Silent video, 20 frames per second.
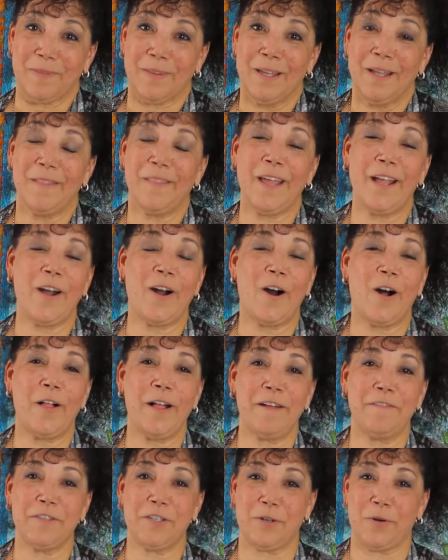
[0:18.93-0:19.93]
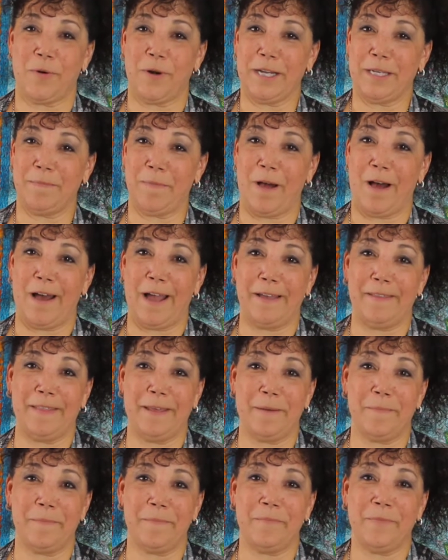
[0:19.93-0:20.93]
They all have stories behind
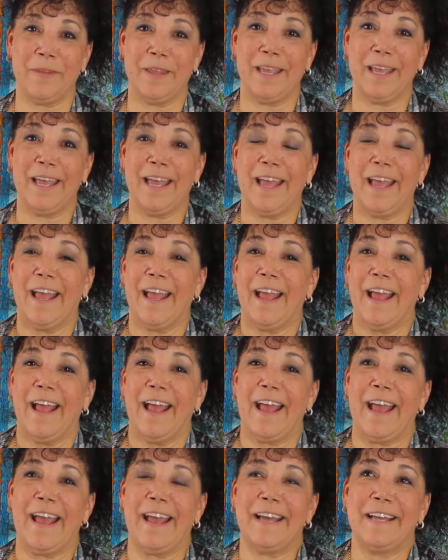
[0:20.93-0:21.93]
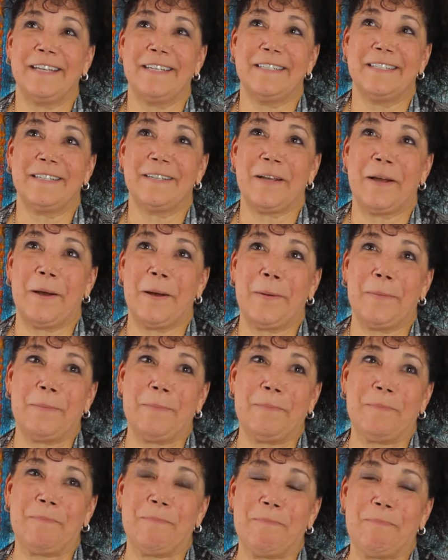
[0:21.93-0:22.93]
them, and
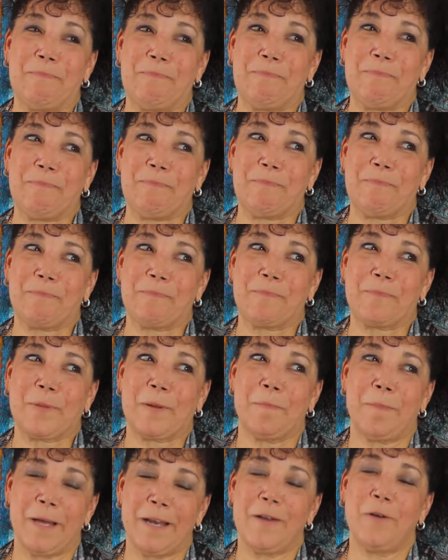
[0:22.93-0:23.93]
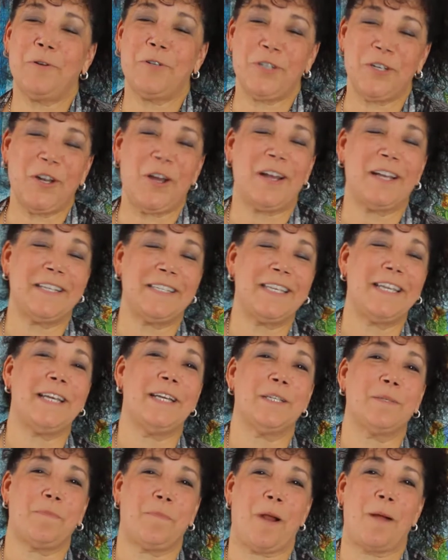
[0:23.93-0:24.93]
but Ocean Odyssey
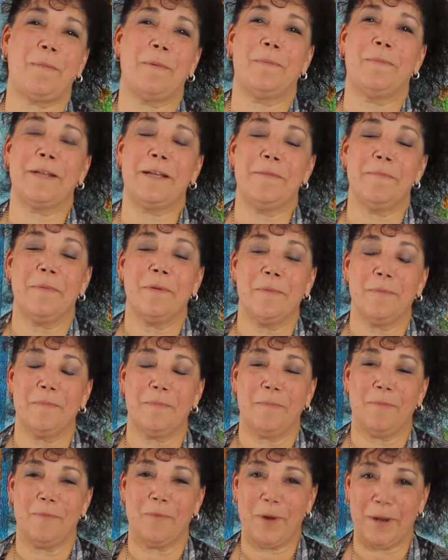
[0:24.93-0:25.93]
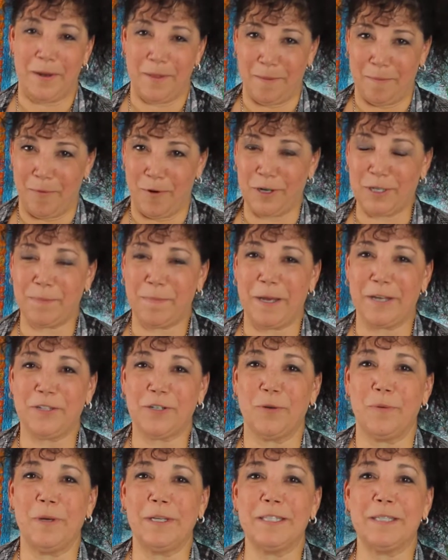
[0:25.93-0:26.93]
is probably one of the more
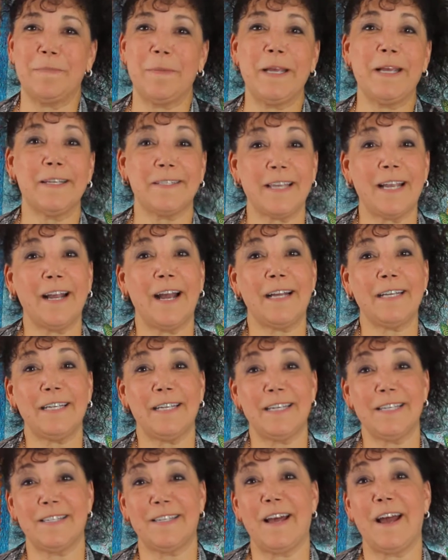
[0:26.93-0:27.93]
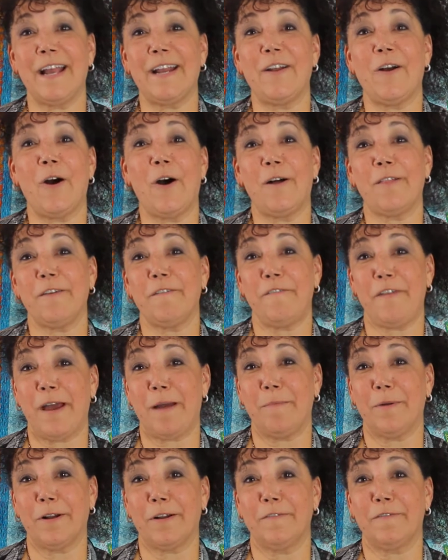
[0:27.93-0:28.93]
special ones because I got to design all the
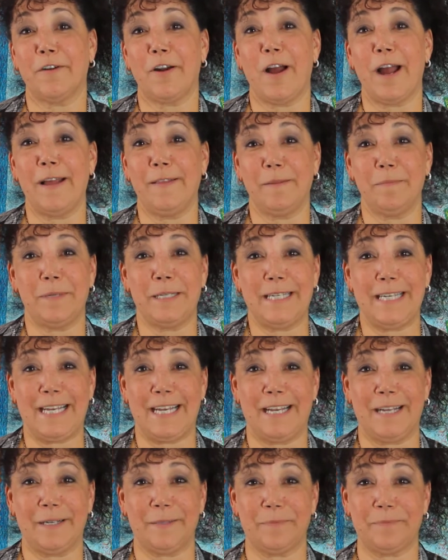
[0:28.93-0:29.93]
fabric for Island Batik.